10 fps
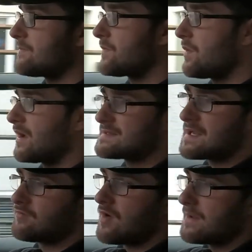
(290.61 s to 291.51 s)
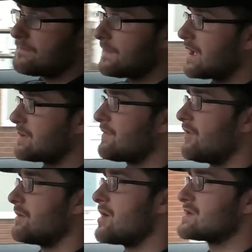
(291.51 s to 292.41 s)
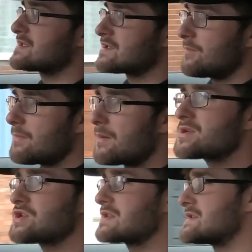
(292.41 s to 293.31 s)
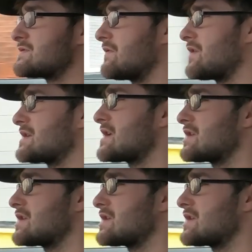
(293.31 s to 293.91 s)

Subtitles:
where I'm going to take a right and just before an emergency stop, pop it straight into reverse,